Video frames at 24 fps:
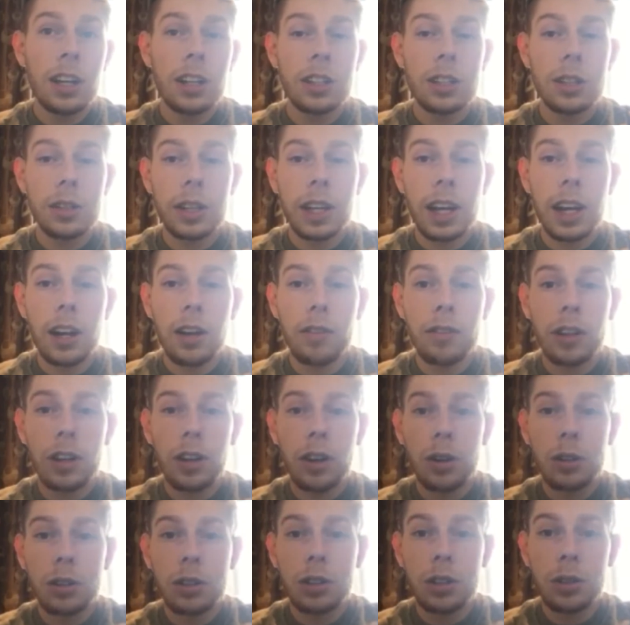So again, over the
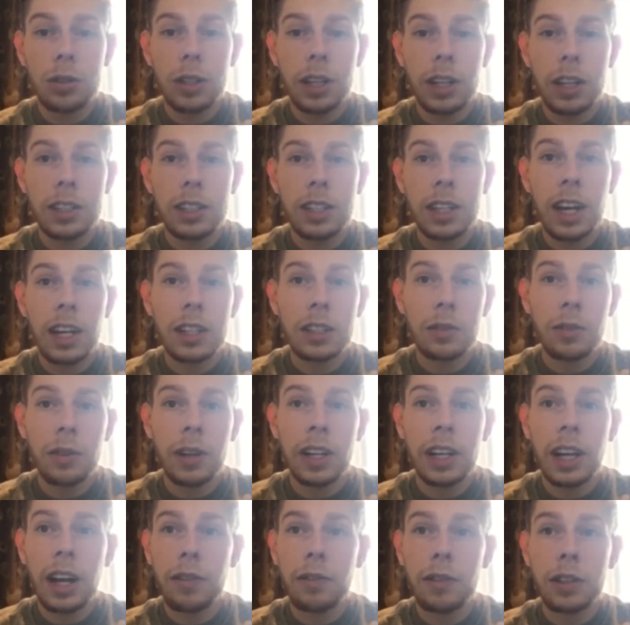last 2 years, he hasn't
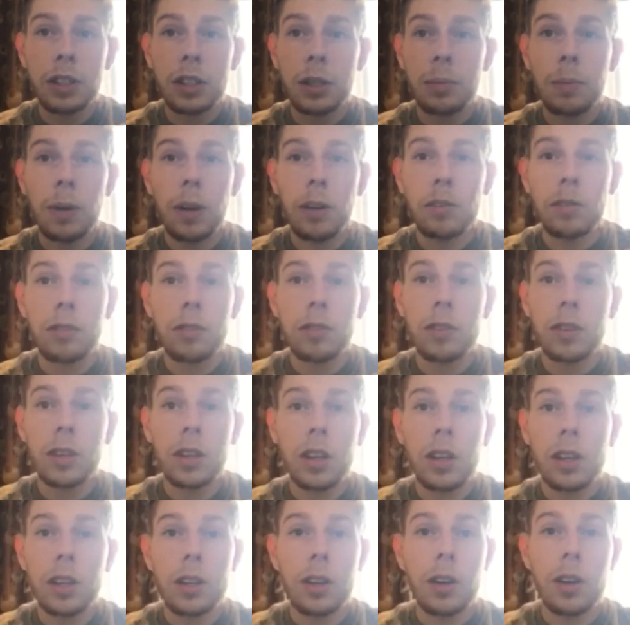really averaged above
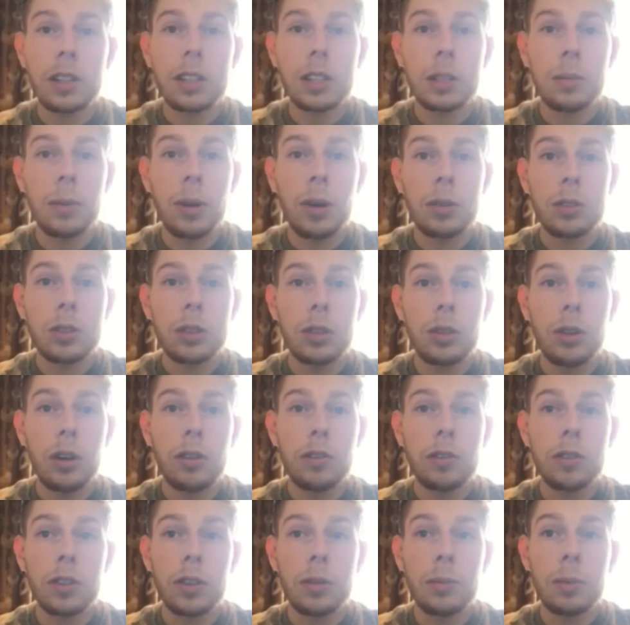the 90 mark too
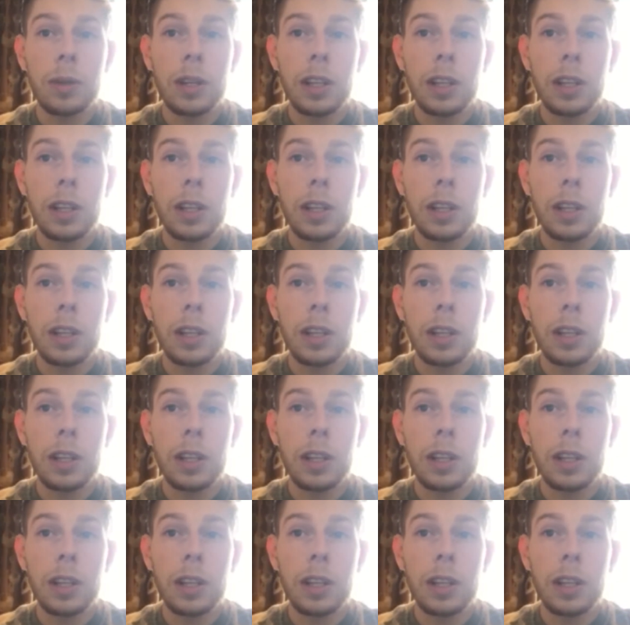often.